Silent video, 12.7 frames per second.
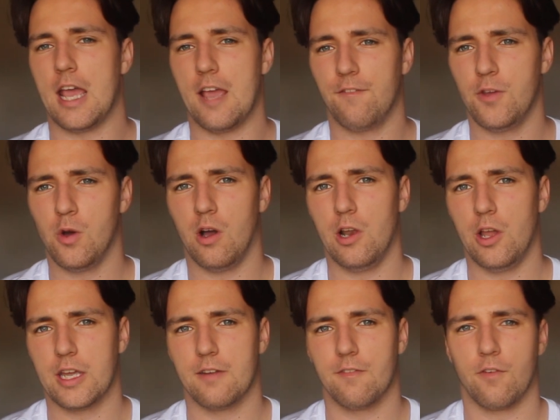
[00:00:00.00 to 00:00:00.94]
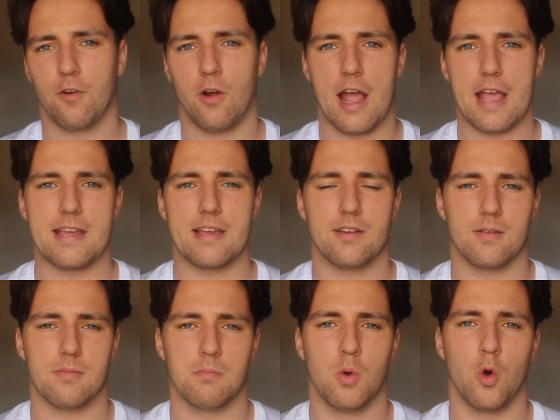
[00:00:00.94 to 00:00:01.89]
If you are looking for a
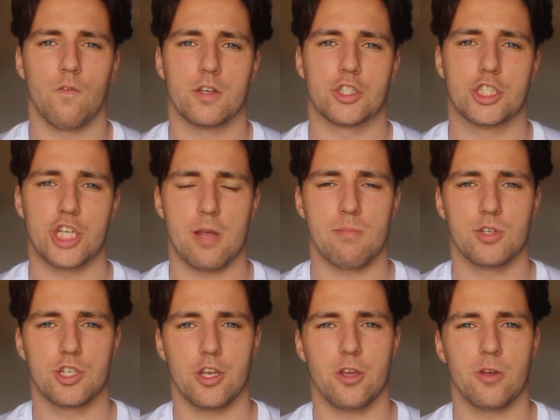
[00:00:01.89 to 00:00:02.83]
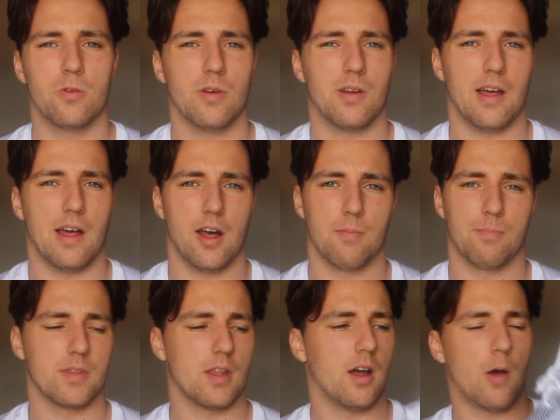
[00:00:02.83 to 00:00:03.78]
more of a gym shoe,
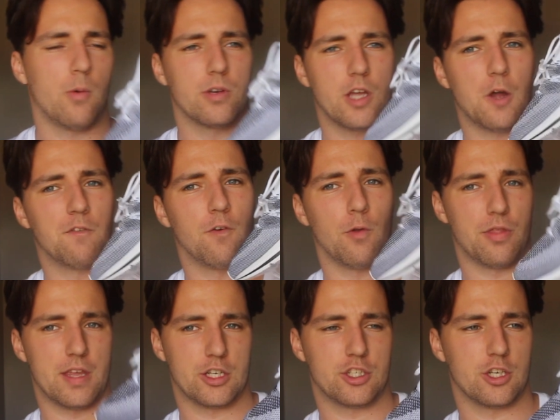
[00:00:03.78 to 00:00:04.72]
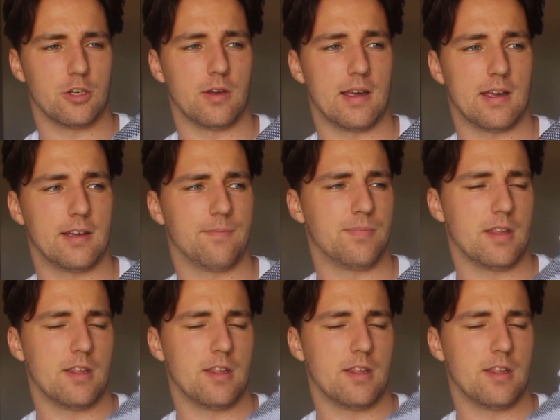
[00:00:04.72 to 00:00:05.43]
I would go for this shoe here.